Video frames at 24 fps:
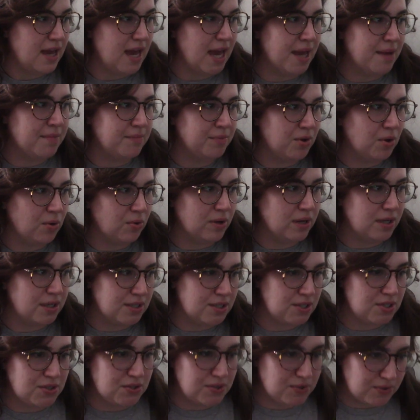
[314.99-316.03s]
am going
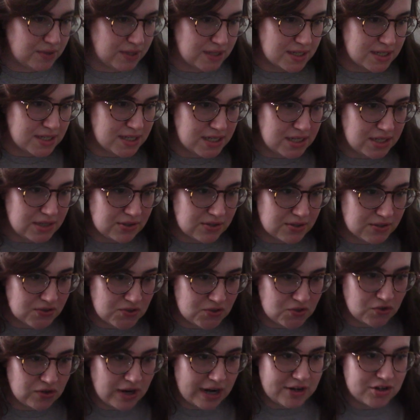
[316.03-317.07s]
to continue to
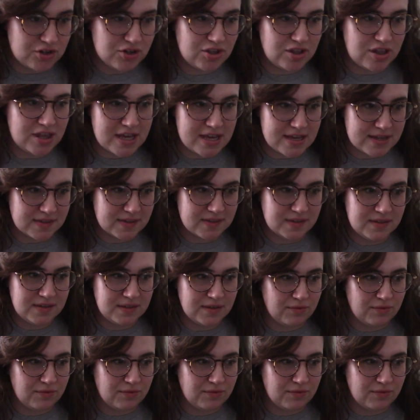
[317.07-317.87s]
stretch this